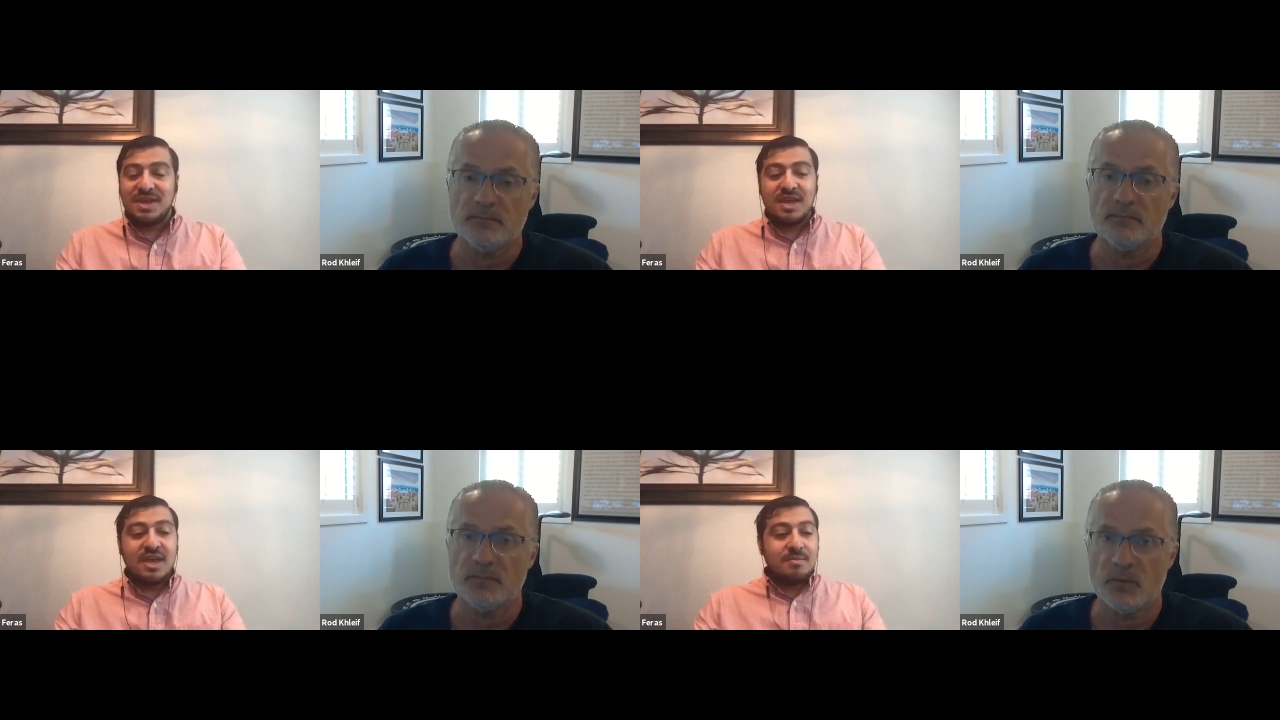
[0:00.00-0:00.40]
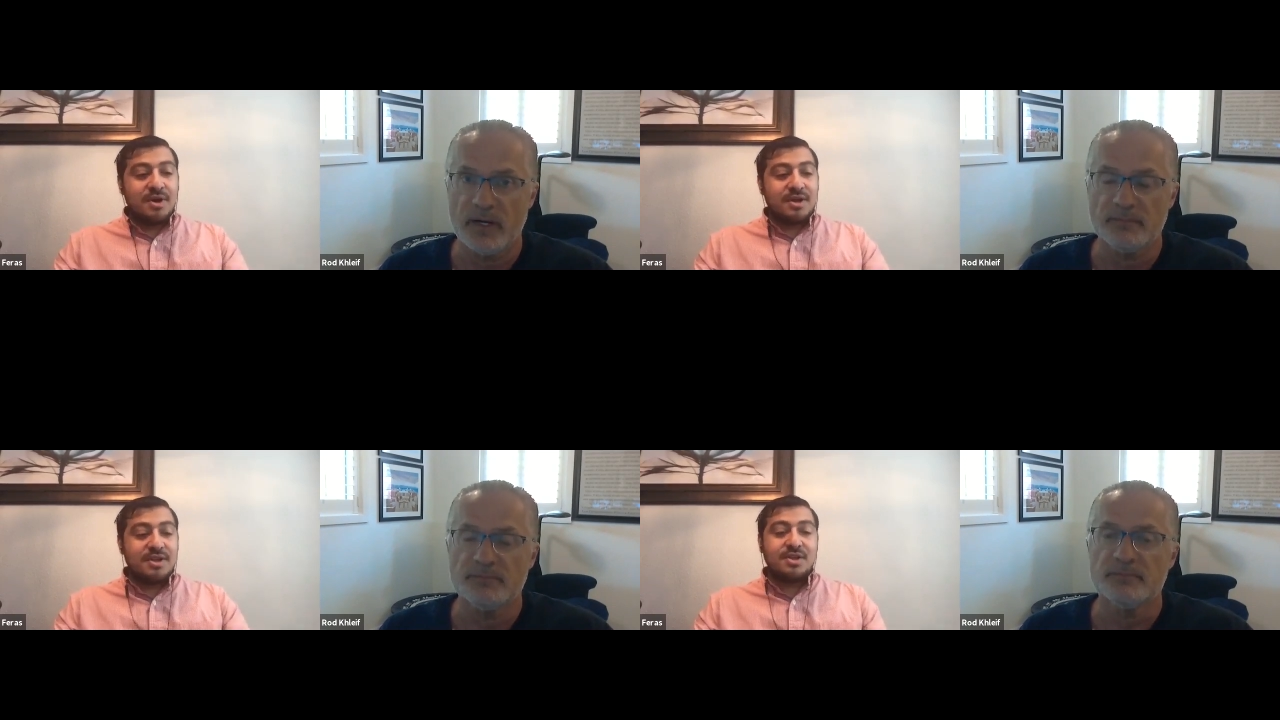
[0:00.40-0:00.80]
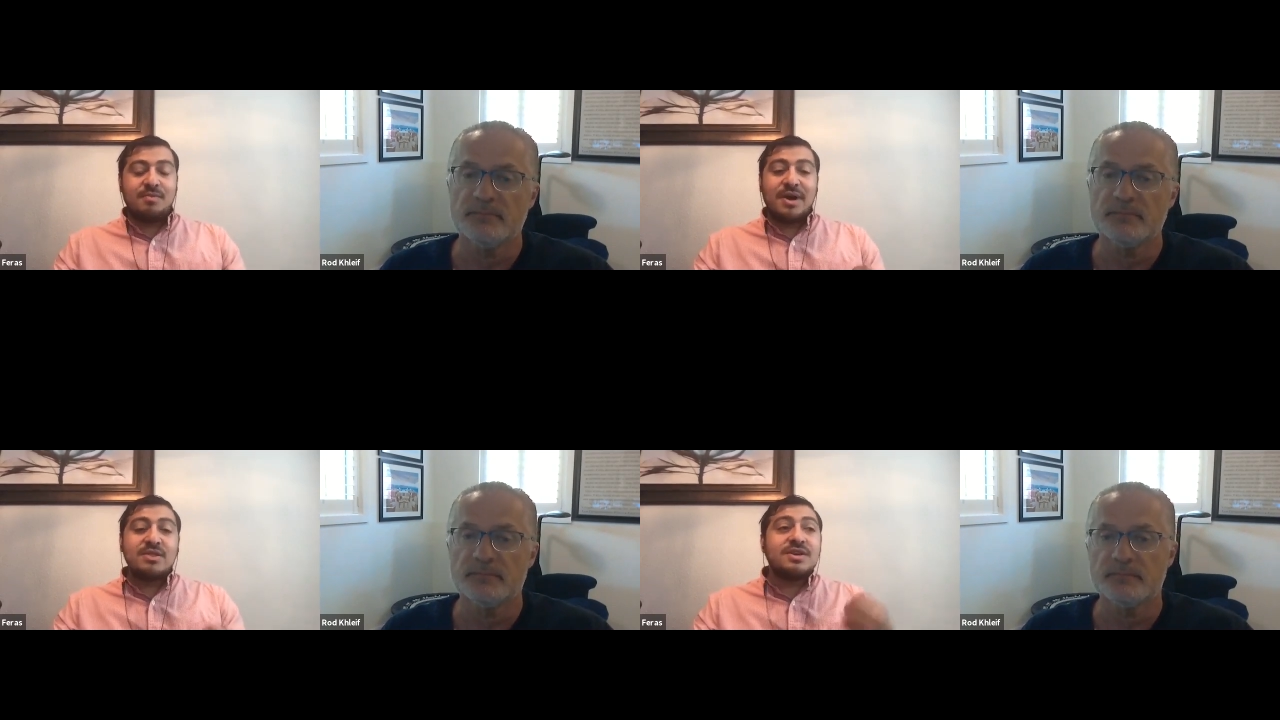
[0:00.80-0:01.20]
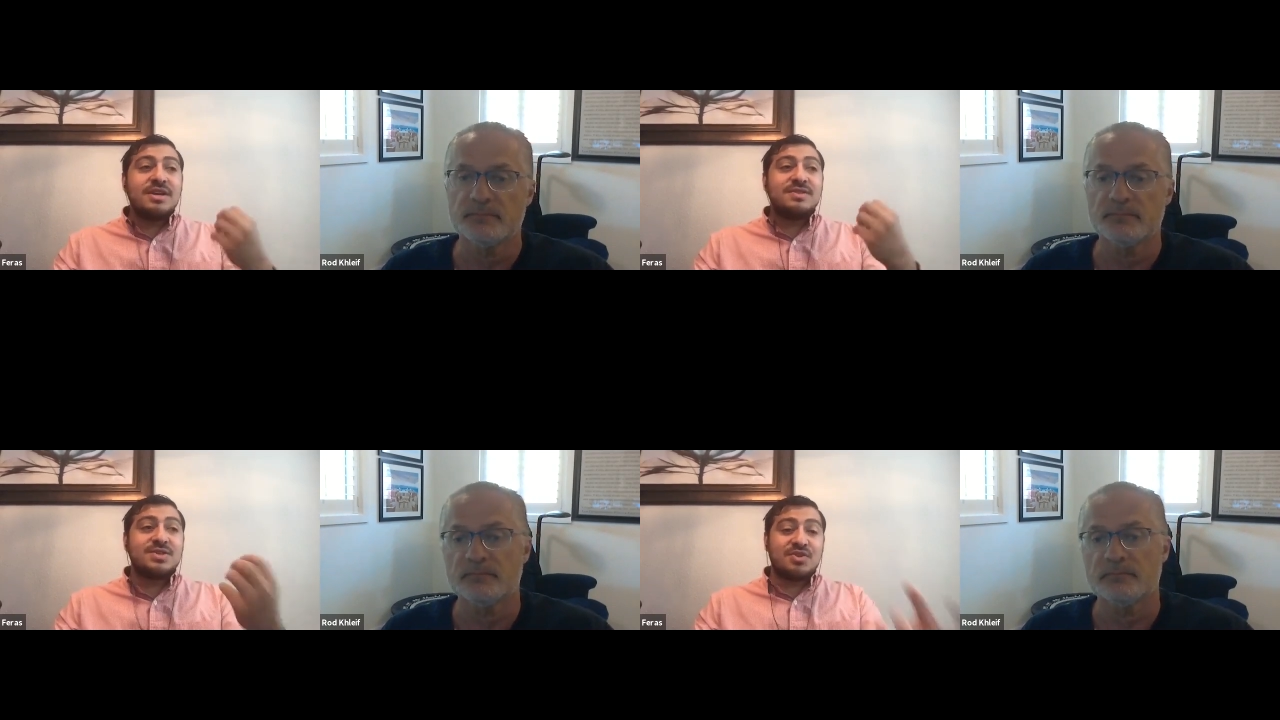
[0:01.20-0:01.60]
Speaker 1: Right. But you know, by looking at these other
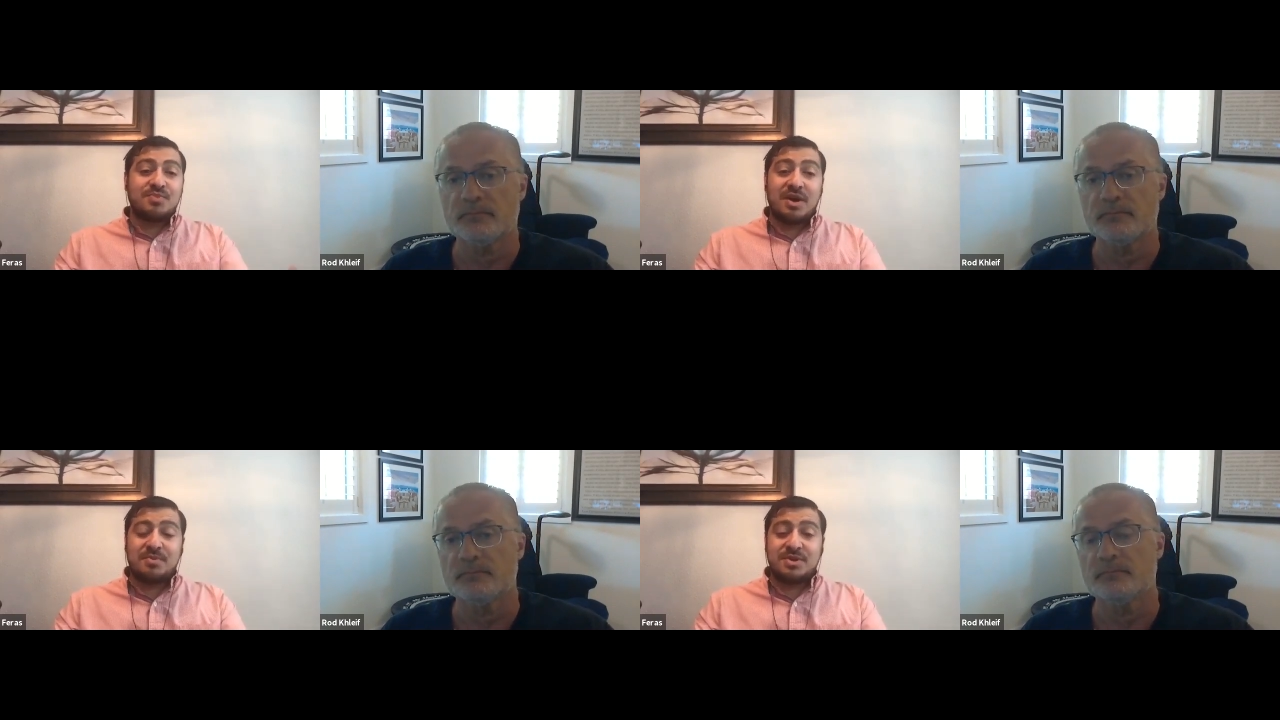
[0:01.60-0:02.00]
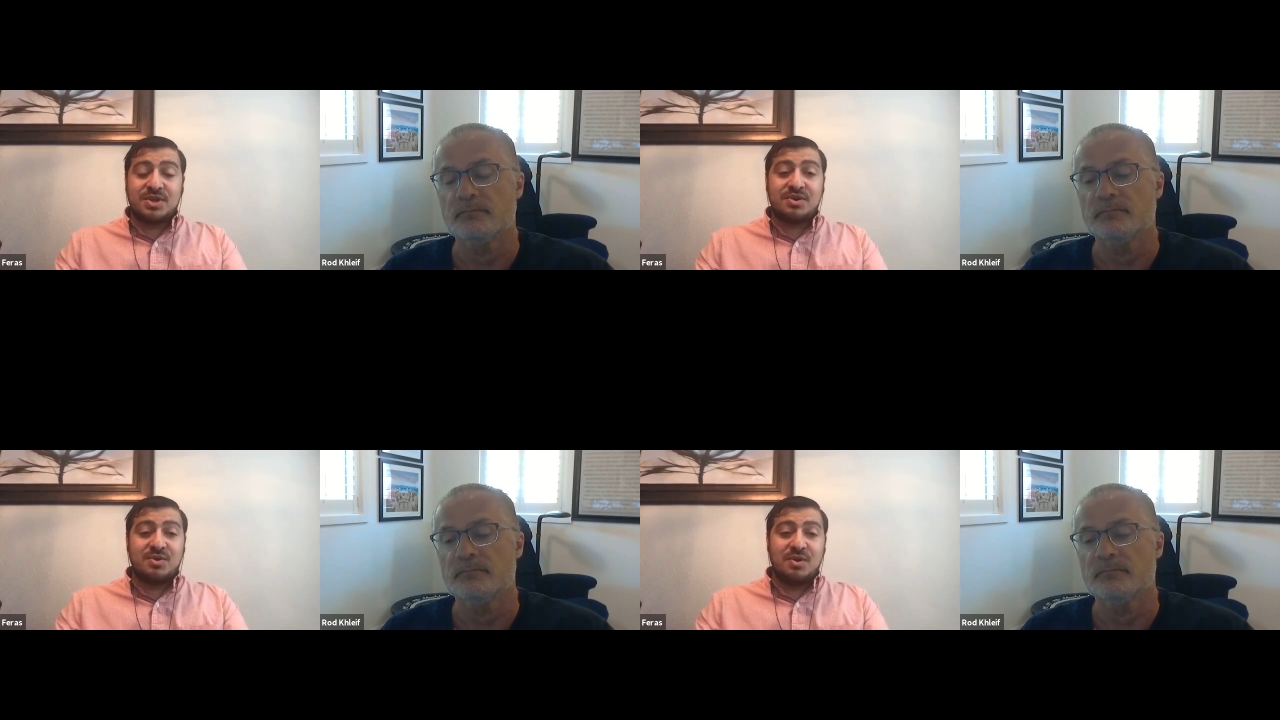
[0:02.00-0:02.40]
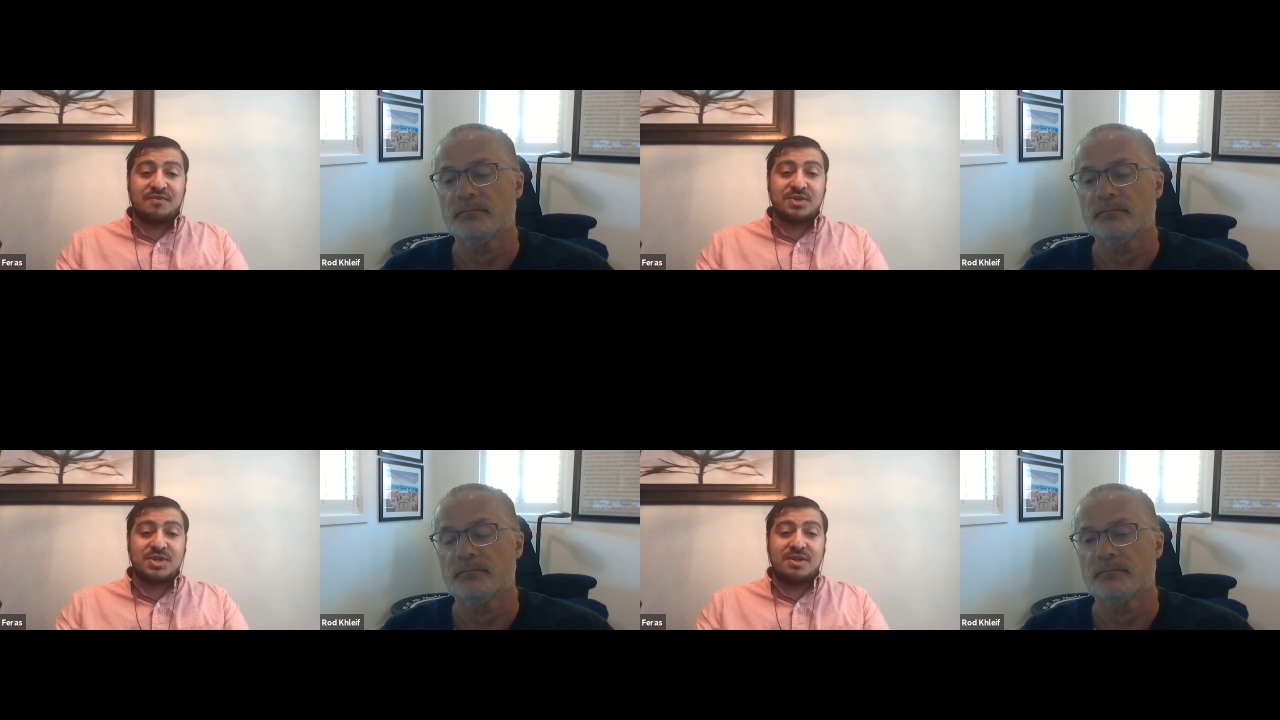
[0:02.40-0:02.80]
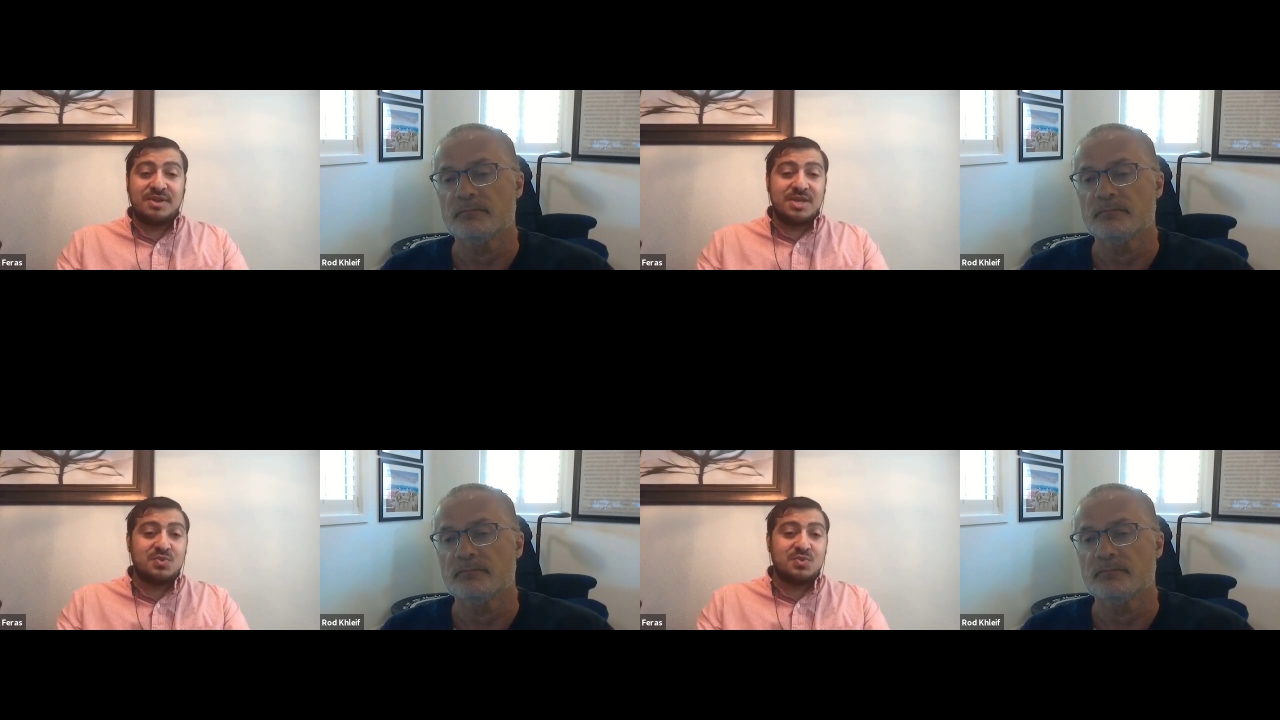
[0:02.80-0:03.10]
properties that are going for sale, guess what?